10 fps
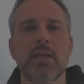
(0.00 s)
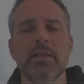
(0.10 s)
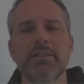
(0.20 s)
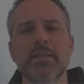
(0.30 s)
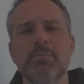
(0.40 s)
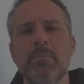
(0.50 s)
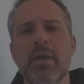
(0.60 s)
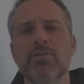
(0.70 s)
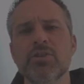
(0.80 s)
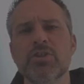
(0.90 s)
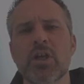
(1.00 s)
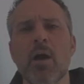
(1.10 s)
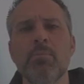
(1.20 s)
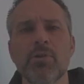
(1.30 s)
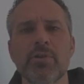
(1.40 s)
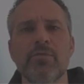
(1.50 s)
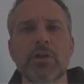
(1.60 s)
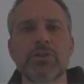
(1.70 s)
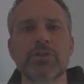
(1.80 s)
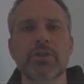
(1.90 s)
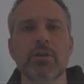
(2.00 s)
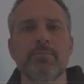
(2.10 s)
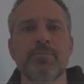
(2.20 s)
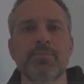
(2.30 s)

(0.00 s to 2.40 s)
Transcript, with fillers: Let's implement just a couple of the functions here.